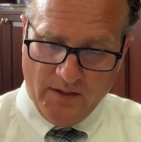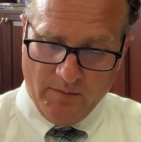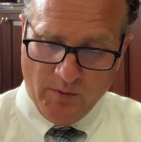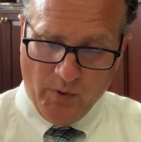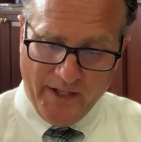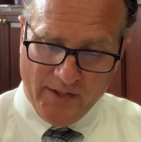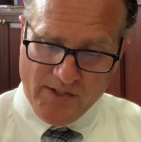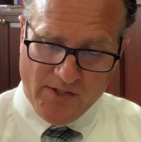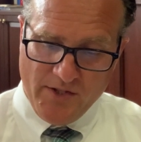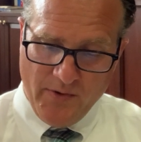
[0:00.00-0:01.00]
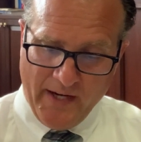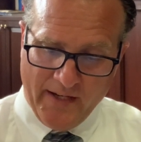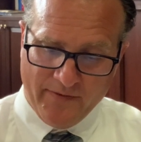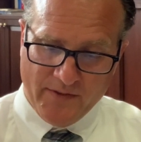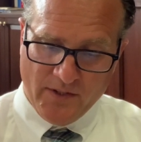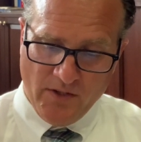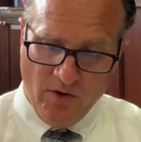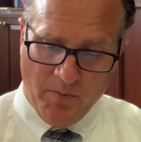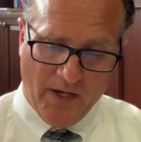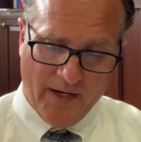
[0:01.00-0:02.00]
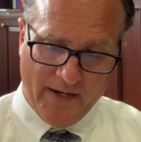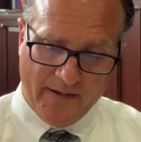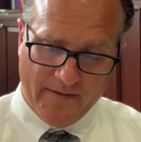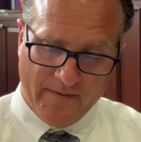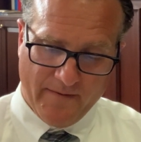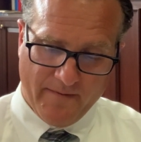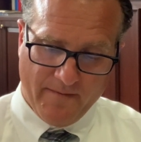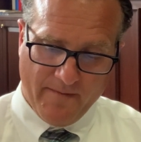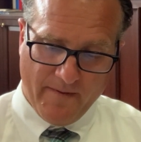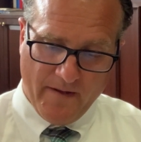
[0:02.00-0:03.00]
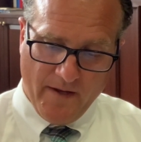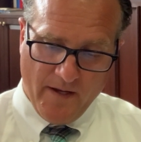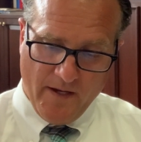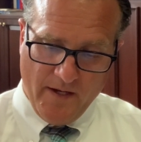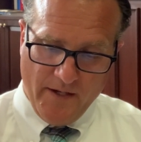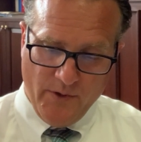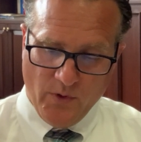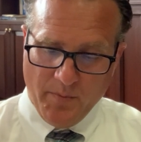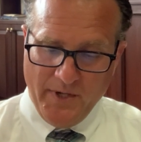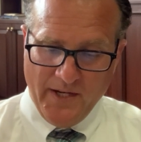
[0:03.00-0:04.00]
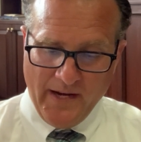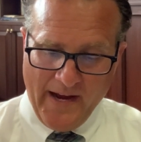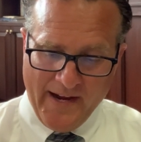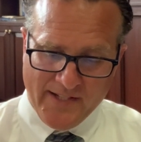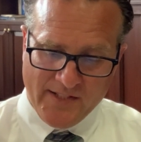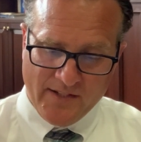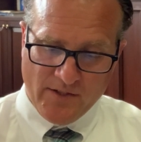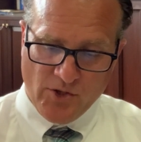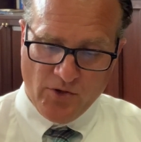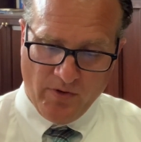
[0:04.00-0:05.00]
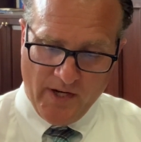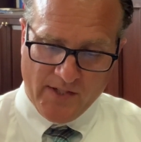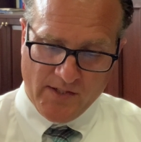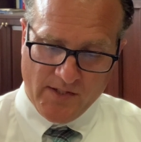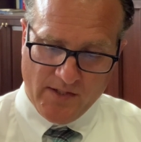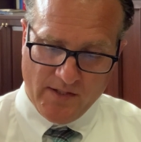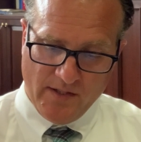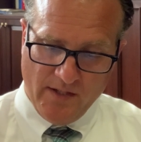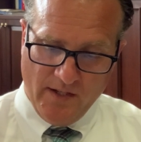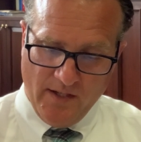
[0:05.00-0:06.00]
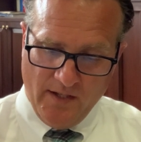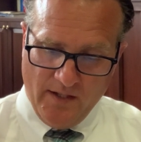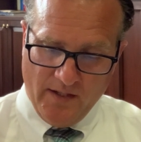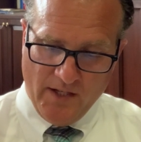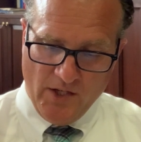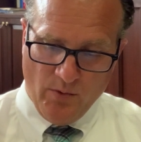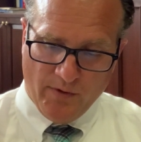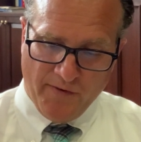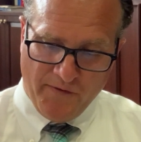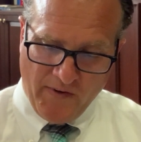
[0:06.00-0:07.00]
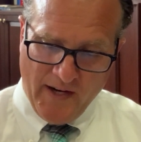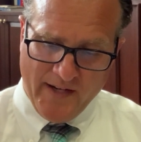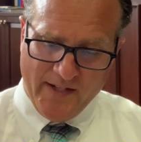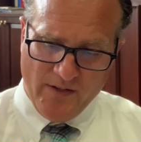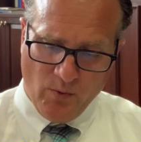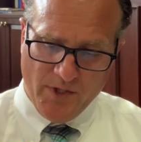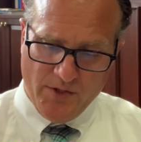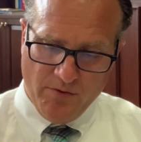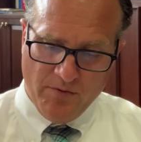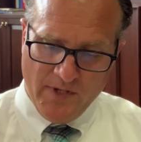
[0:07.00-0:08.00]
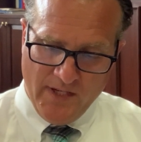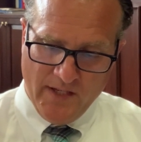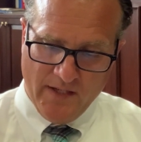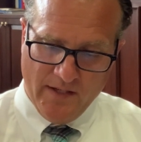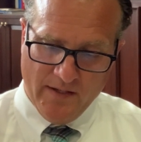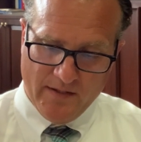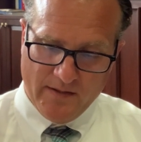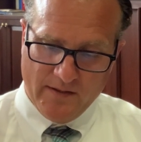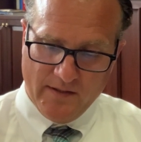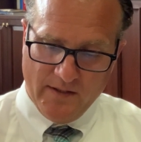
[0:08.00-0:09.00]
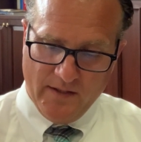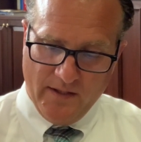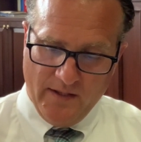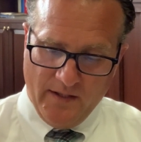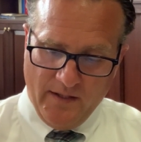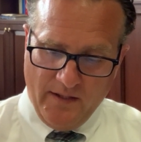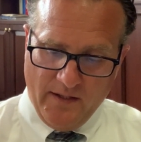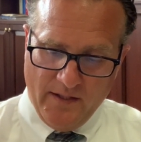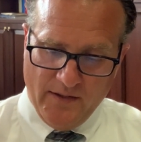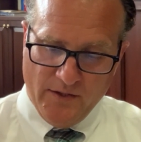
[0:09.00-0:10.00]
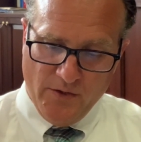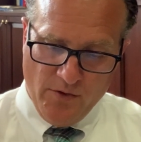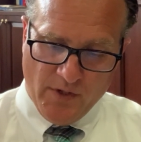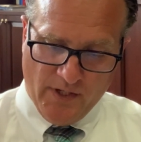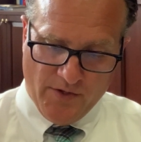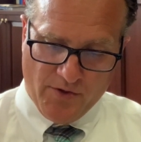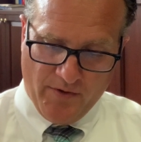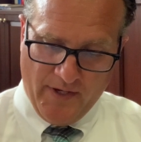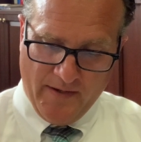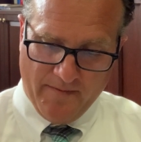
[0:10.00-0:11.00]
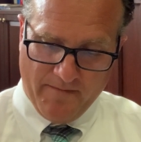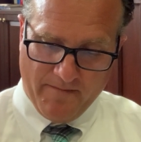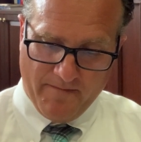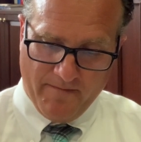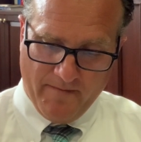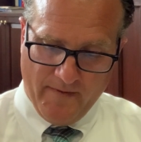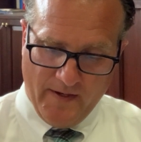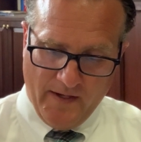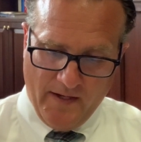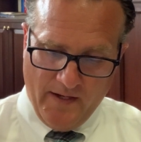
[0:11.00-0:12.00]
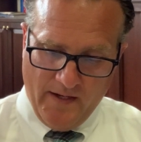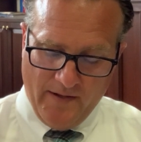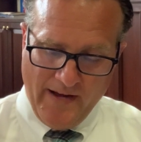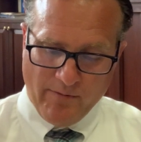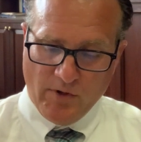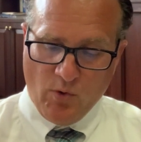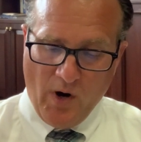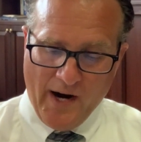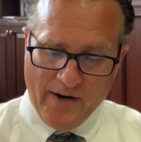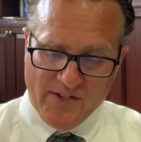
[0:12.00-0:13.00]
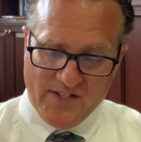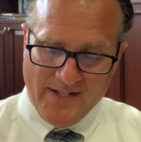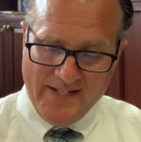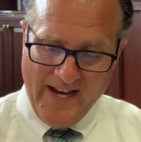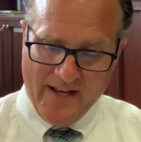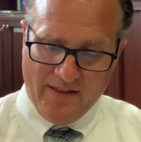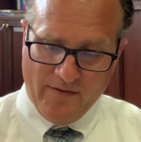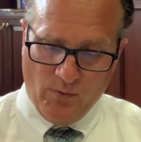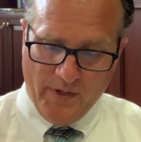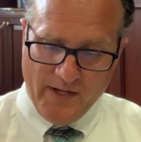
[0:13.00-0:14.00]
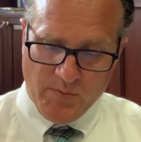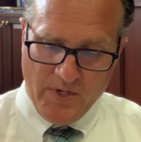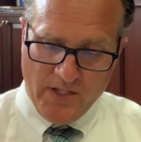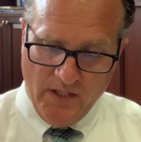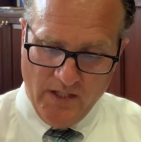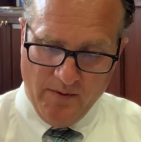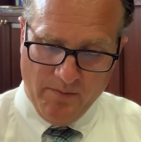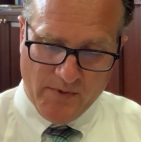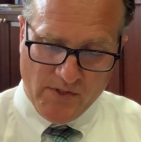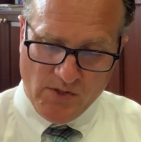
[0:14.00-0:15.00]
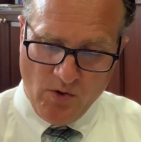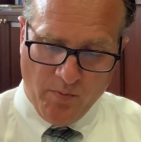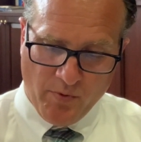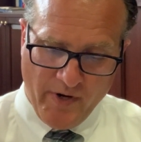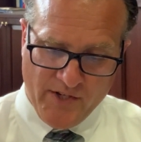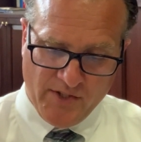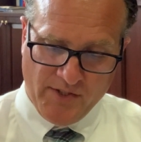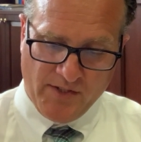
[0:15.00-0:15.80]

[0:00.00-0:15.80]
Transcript: But what else do you have to go by? You are being asked to trust that you will find what you need in the new country. That requires the death of what has become so precious